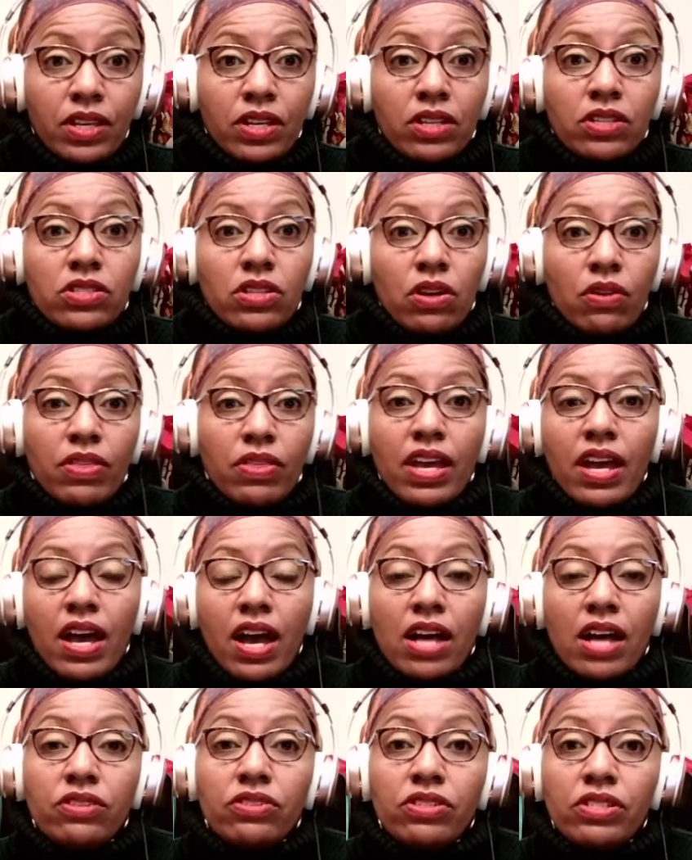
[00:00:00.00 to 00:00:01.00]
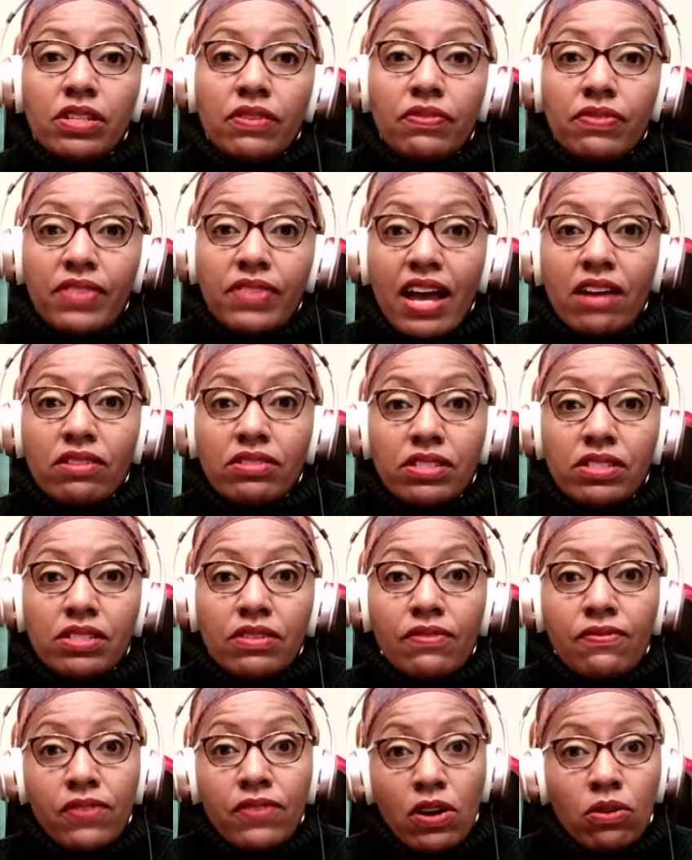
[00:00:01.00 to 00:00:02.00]
so that hundreds of thousands
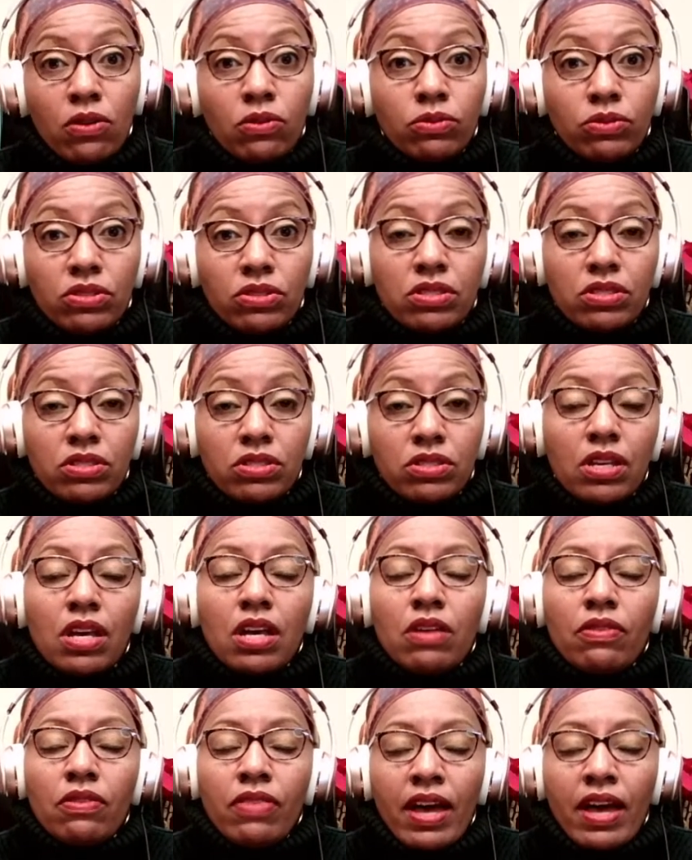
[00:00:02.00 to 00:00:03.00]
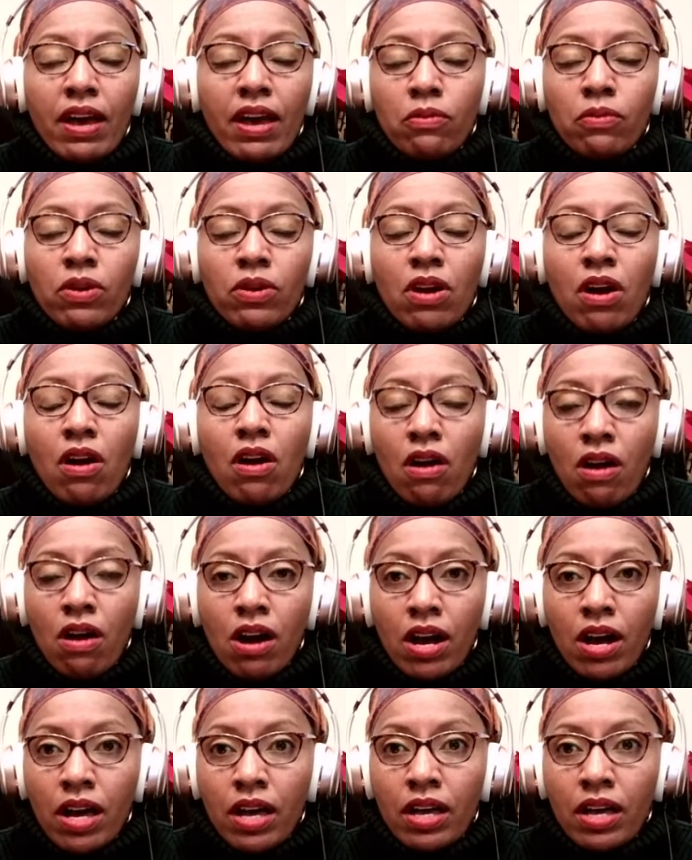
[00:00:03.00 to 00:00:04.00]
of votes that were
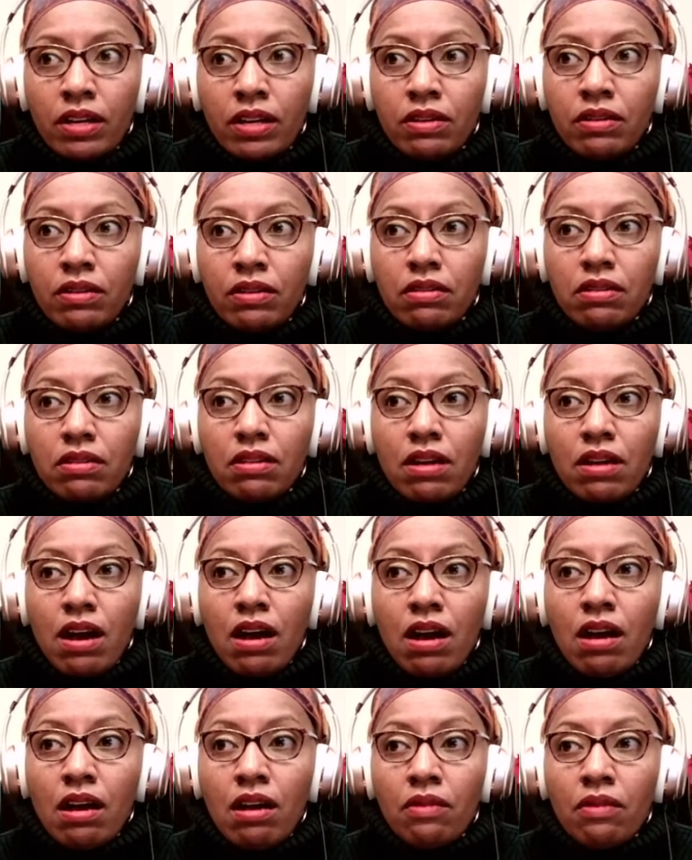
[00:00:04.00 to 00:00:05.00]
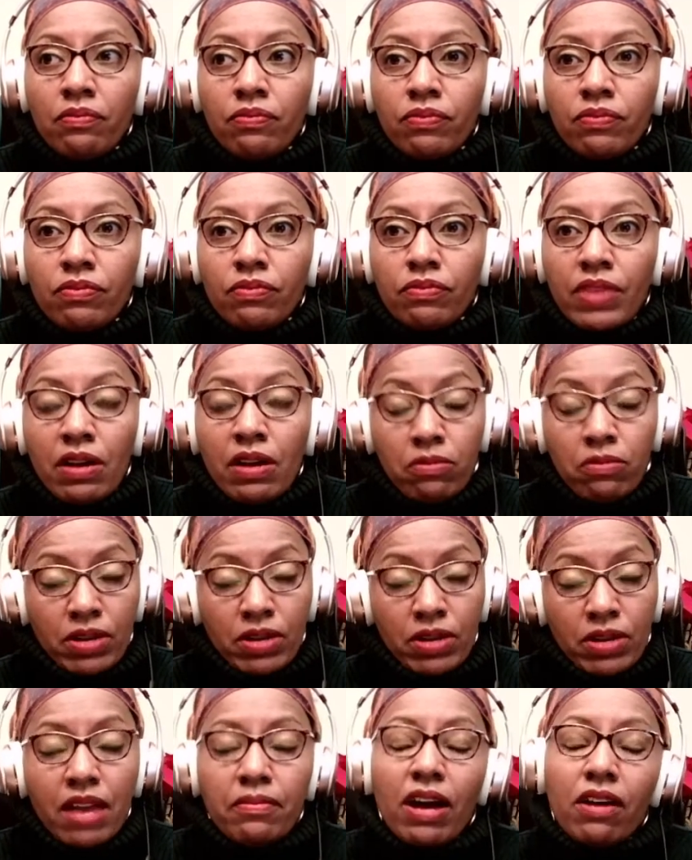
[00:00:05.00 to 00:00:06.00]
on that
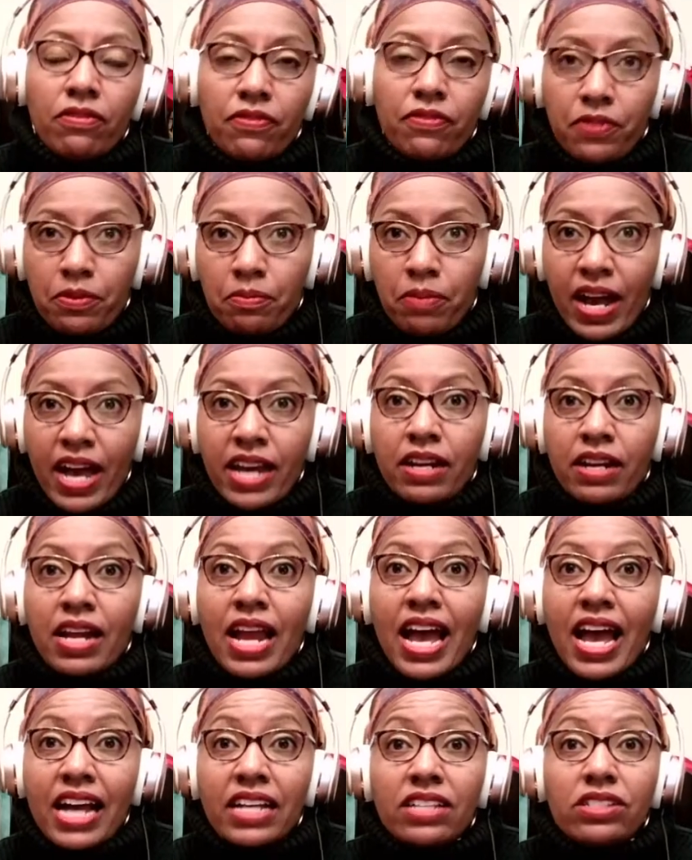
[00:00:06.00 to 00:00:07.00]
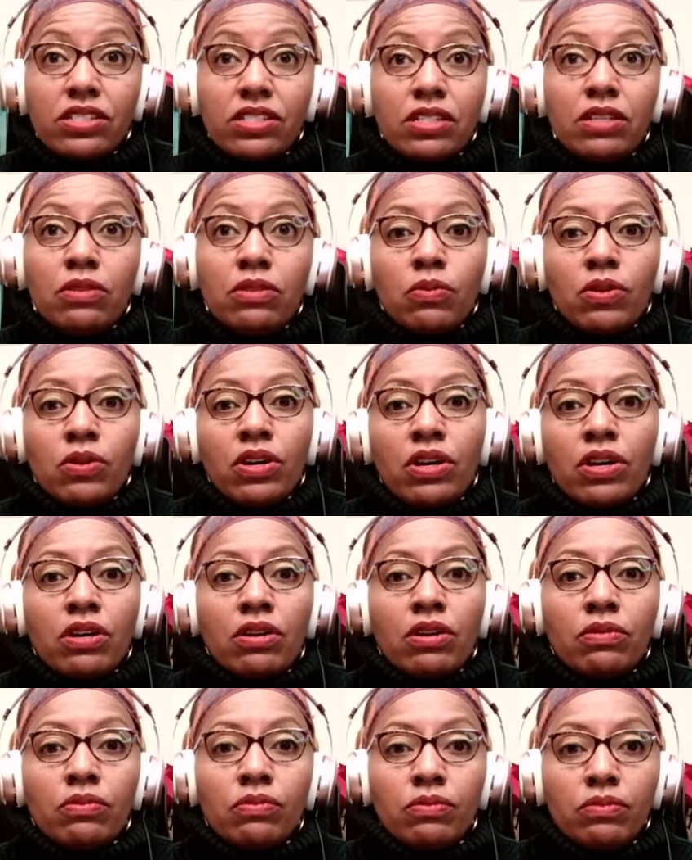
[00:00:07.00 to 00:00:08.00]
came out for Biden actually
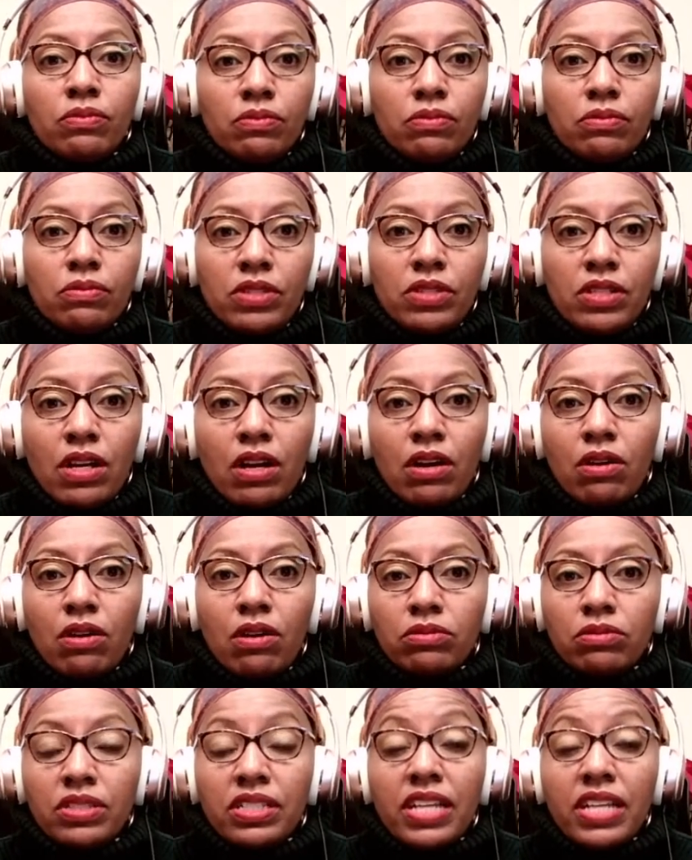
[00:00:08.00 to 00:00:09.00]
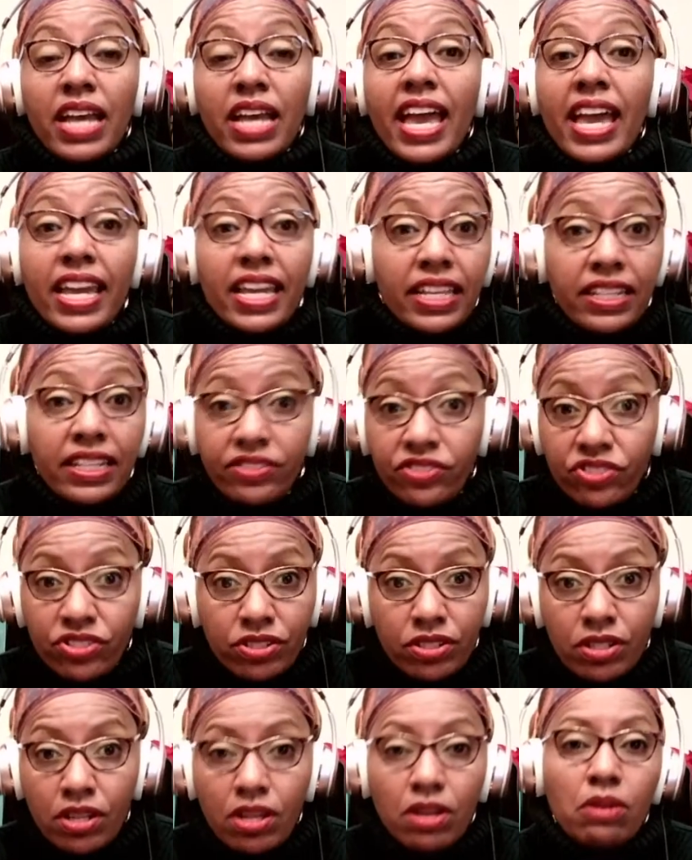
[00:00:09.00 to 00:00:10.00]
were,
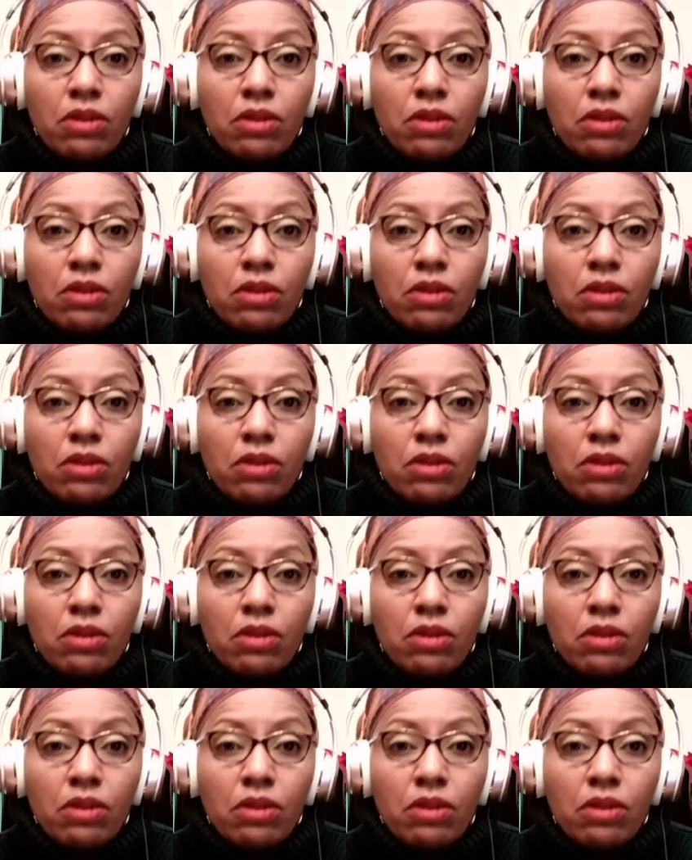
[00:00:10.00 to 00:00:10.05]
changed.